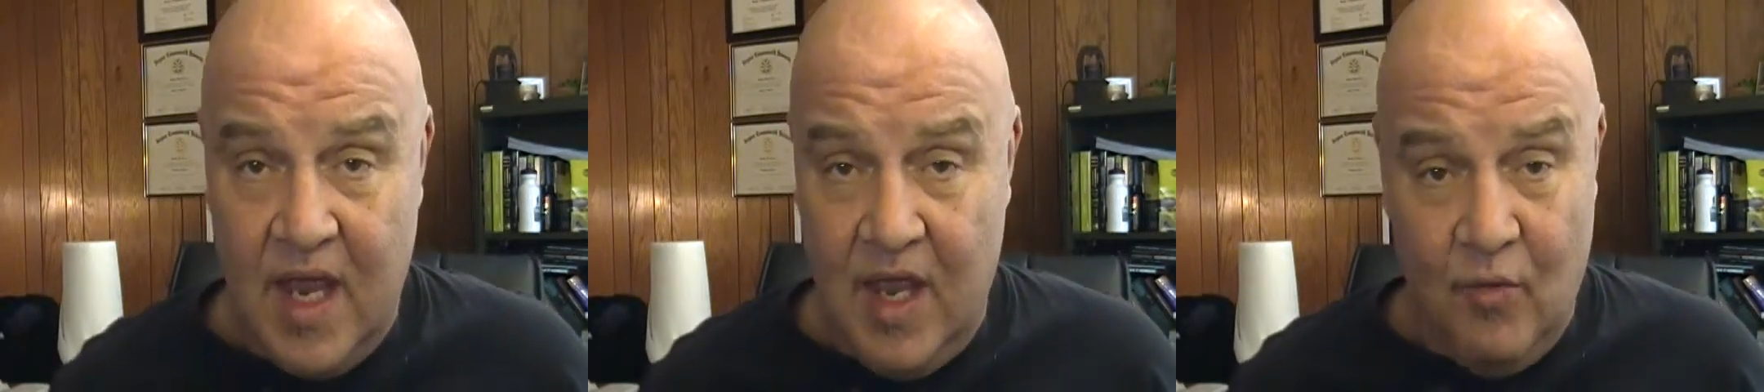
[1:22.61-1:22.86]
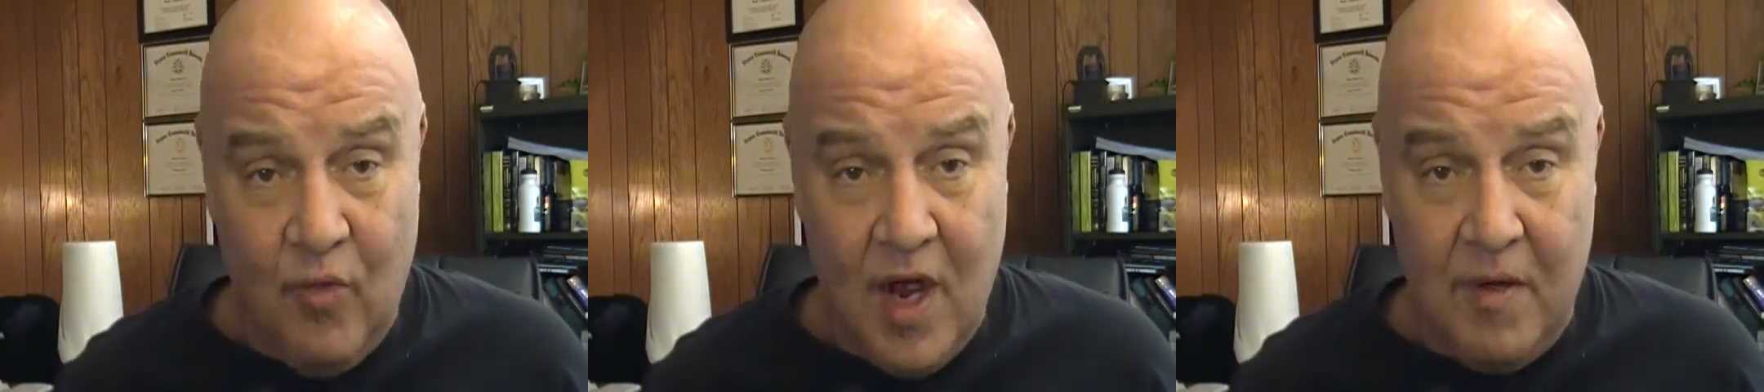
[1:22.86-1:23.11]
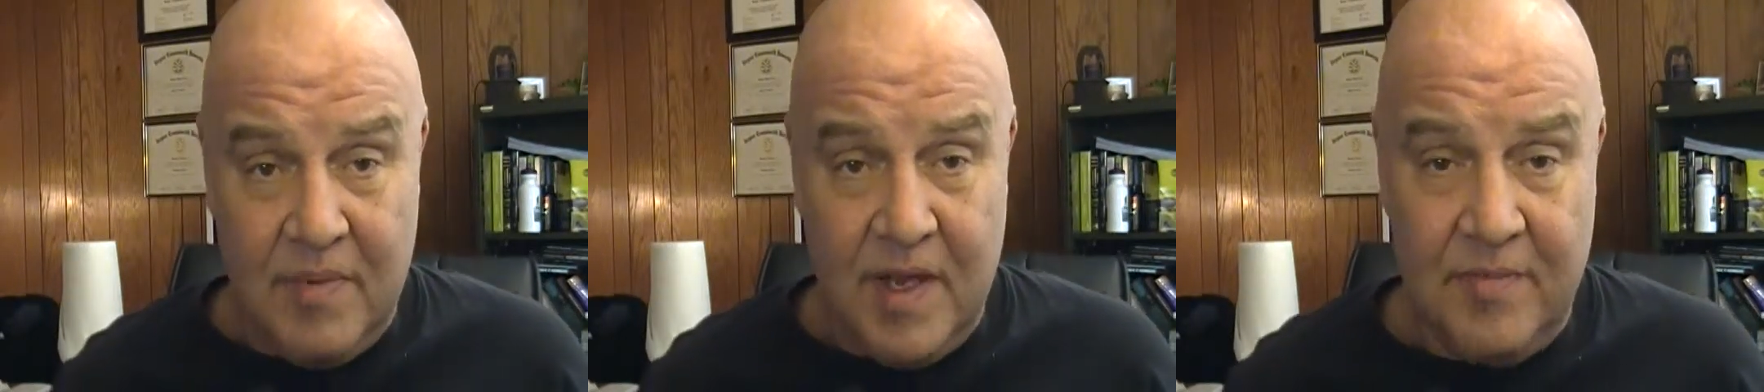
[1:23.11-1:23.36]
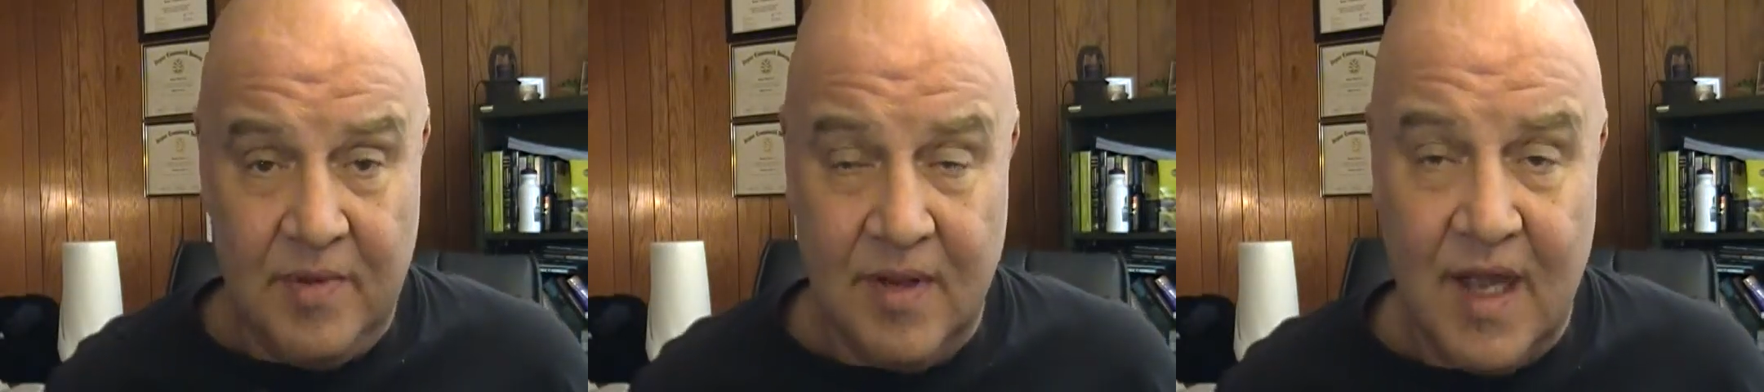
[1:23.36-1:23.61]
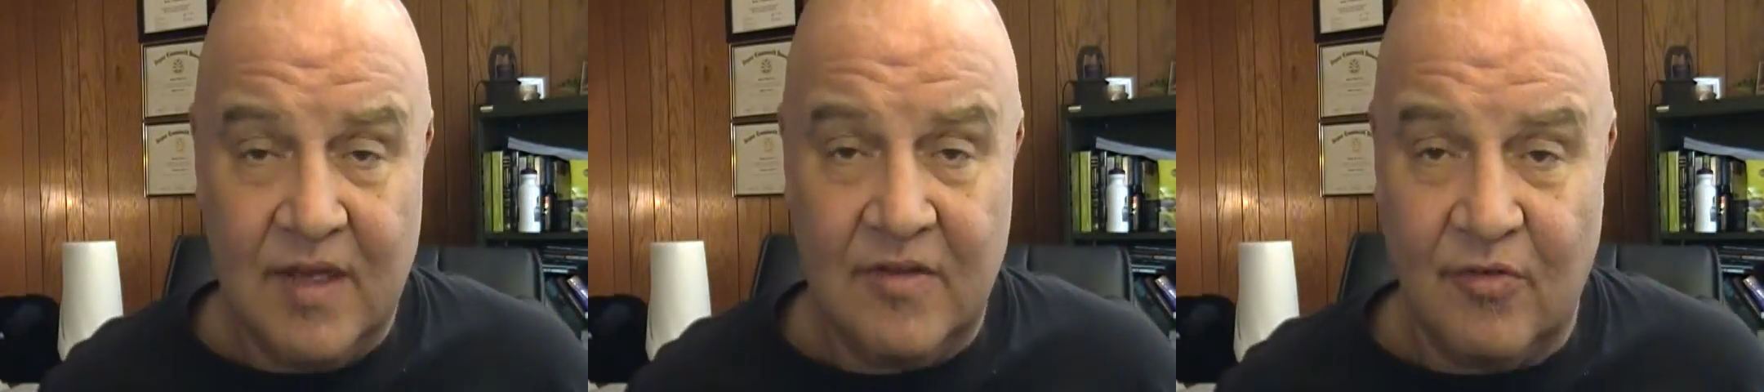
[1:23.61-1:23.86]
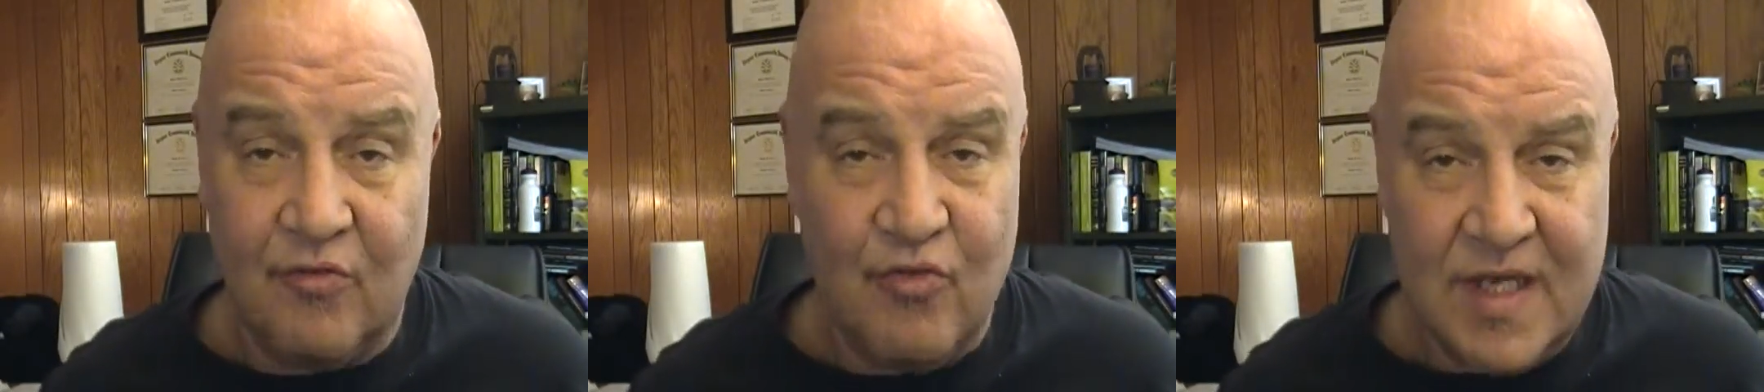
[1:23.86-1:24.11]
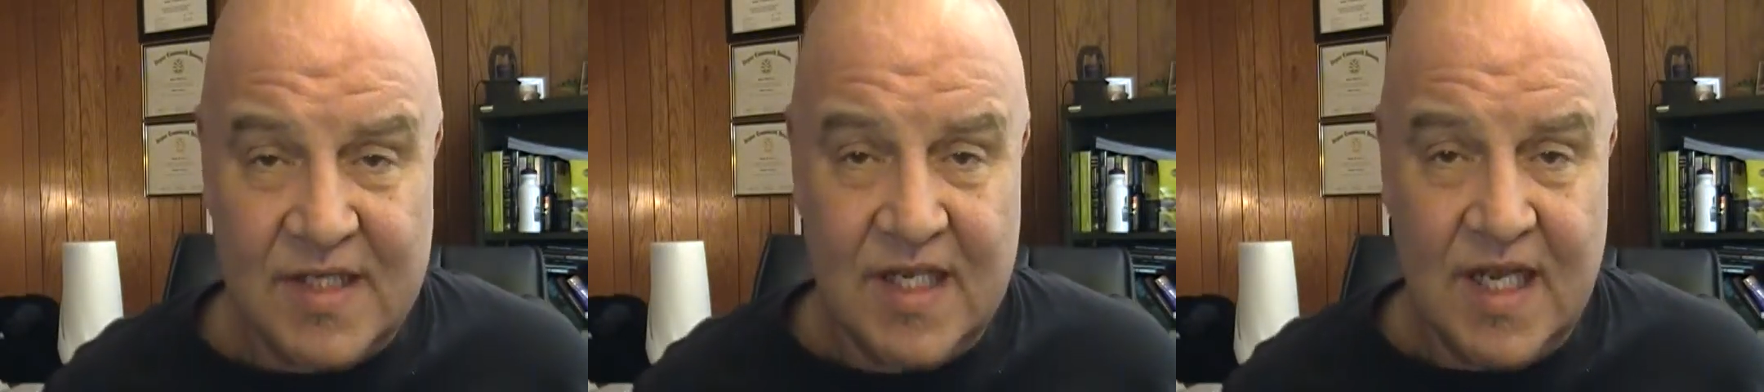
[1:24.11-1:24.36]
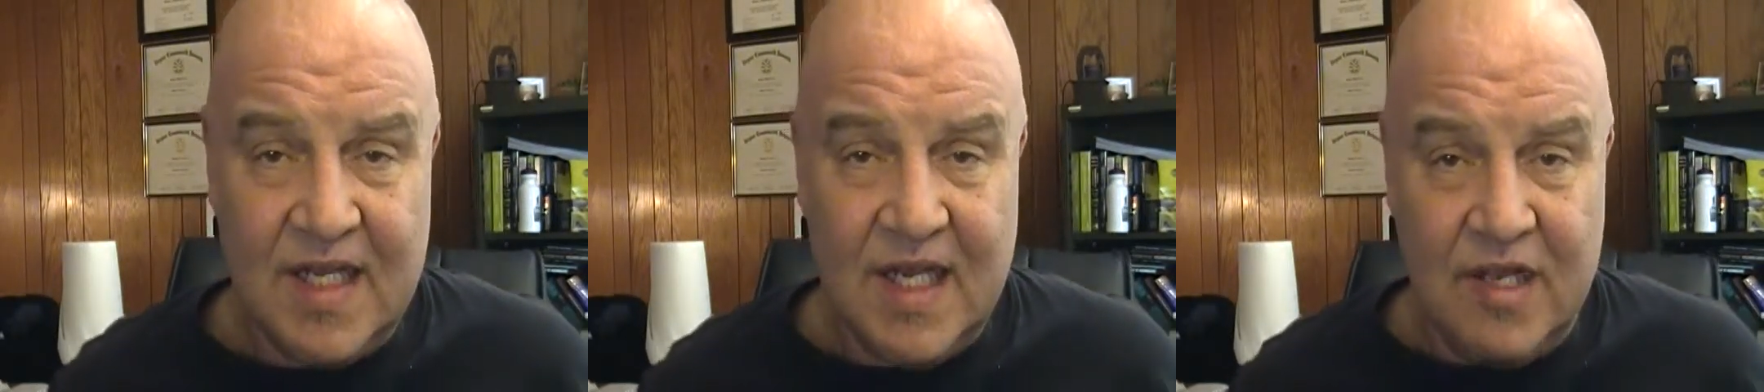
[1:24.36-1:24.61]
And while people like to
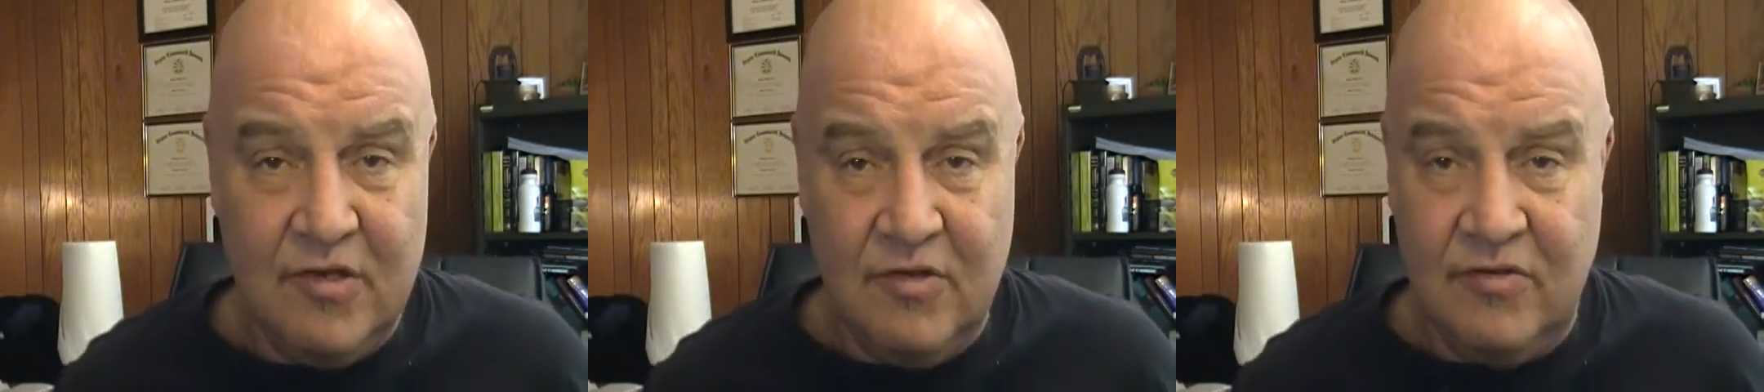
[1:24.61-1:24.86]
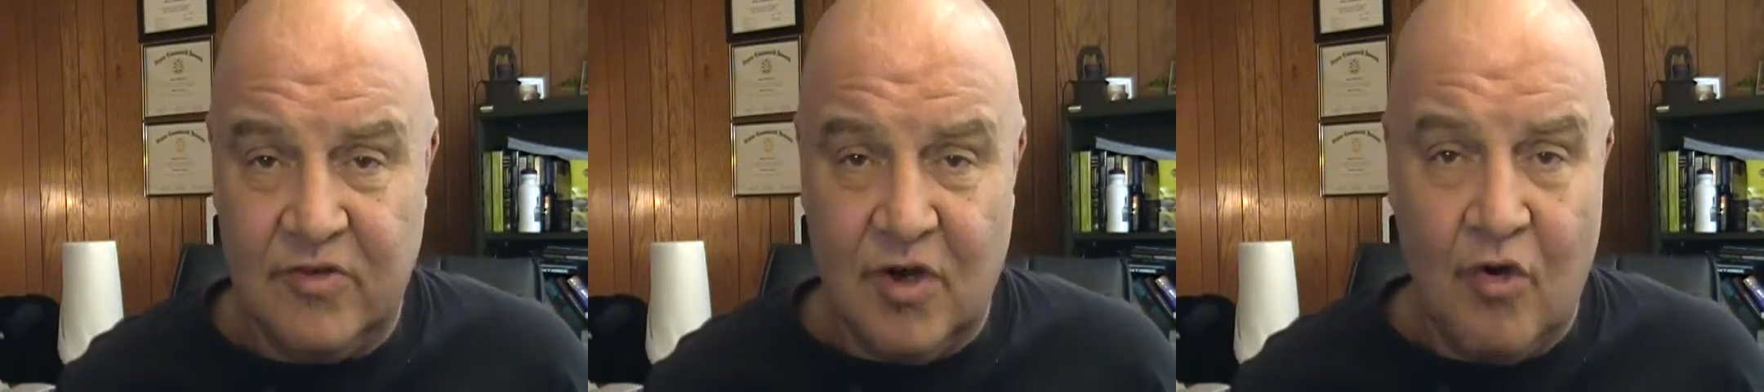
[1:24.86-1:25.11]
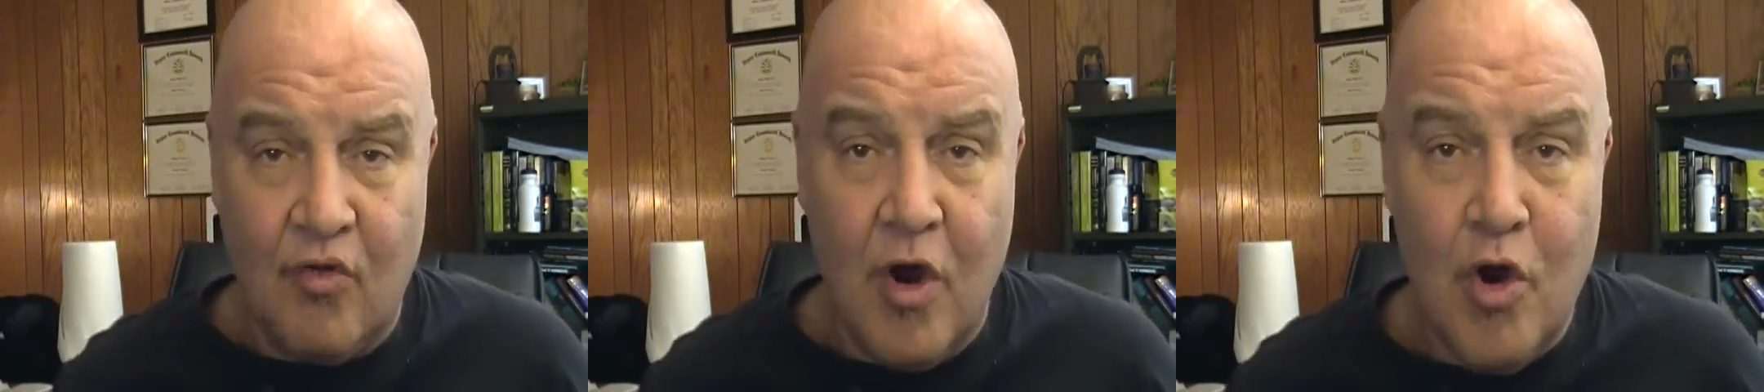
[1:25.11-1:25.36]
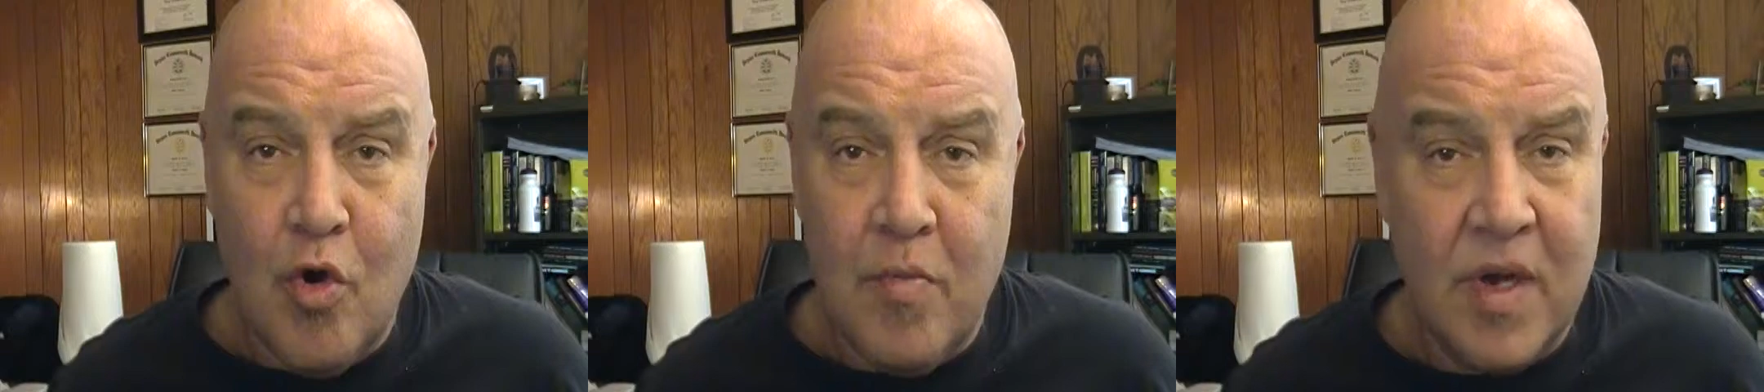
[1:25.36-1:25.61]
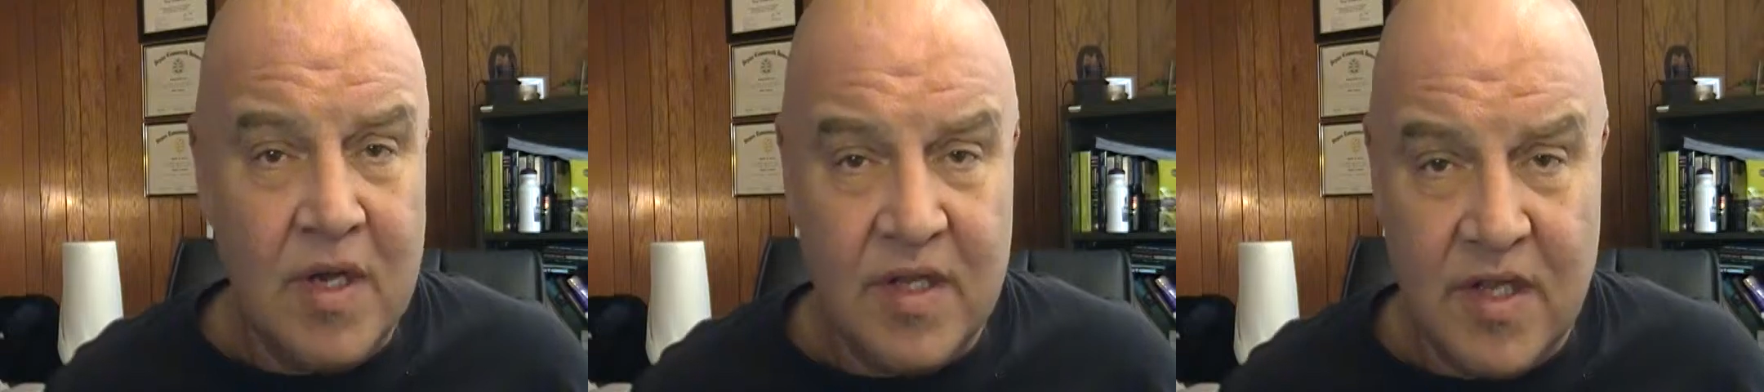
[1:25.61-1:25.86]
risk it and use Chrome,